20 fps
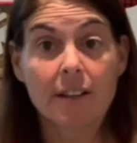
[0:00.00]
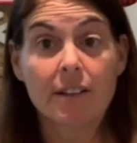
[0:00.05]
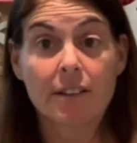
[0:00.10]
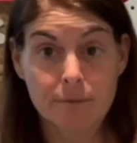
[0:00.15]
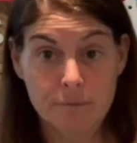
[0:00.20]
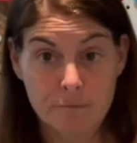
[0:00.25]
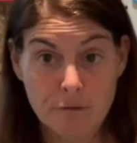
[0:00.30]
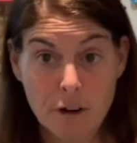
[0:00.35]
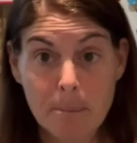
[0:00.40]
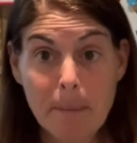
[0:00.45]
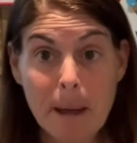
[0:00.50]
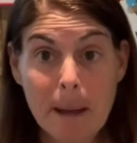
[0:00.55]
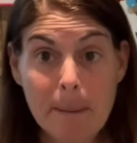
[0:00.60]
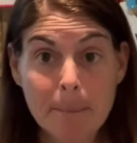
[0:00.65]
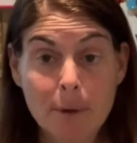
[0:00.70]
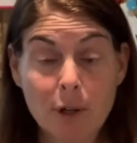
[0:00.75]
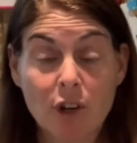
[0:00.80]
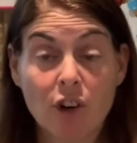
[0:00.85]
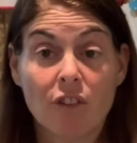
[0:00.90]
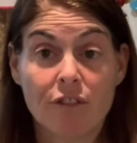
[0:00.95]

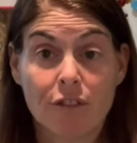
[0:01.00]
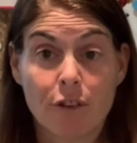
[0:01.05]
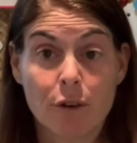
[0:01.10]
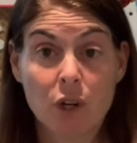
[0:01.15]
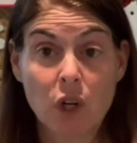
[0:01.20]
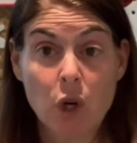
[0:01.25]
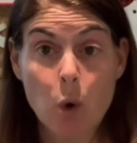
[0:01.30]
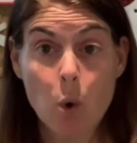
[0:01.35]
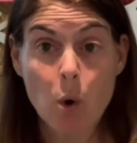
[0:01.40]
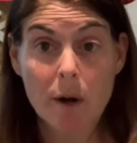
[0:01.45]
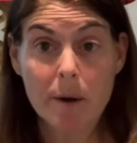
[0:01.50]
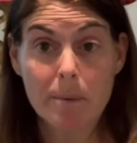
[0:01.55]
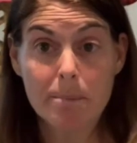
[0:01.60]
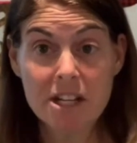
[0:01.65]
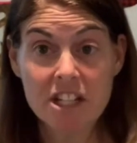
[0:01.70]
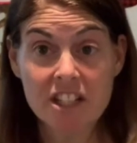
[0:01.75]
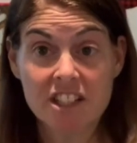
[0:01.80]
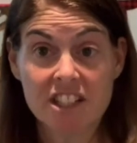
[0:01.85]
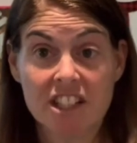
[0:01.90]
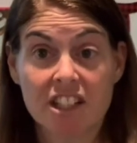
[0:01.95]
Remember, for recorder
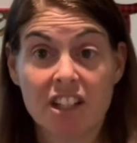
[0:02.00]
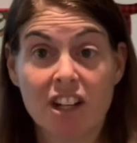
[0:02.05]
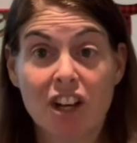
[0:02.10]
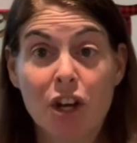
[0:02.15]
mission,